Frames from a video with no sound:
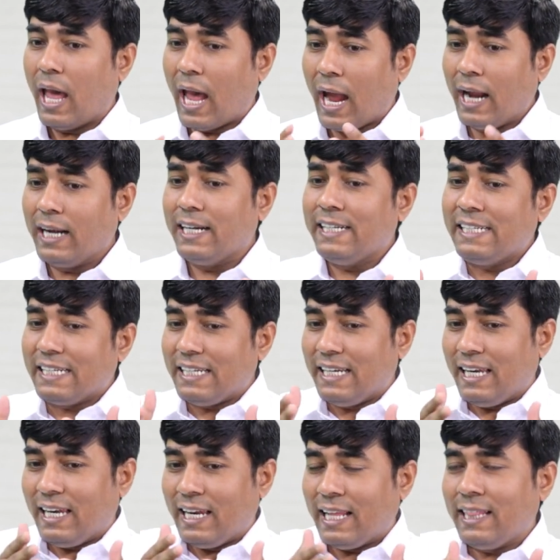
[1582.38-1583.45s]
And it
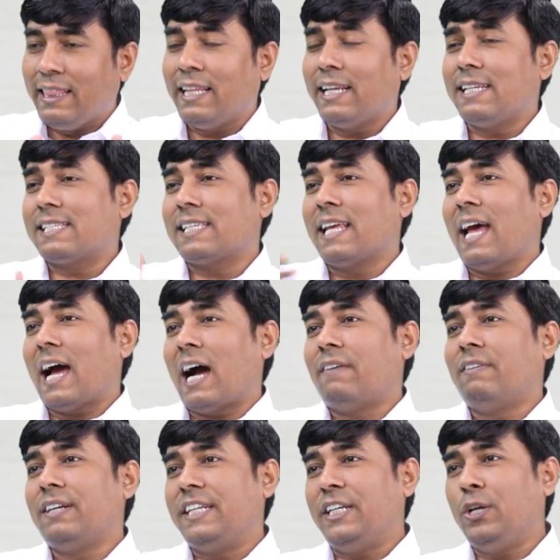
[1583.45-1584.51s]
lengthens
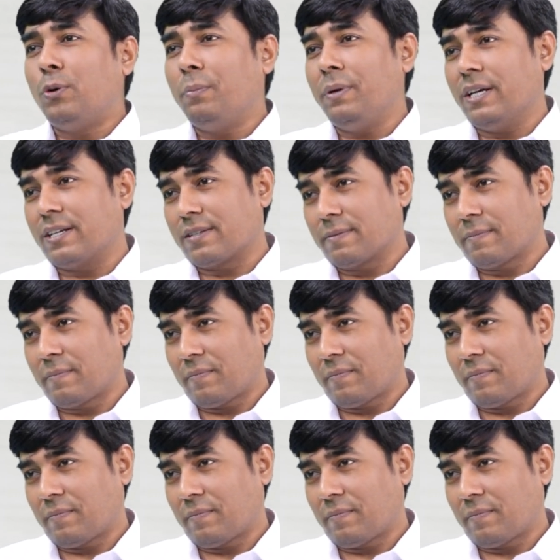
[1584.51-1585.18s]
our telomere.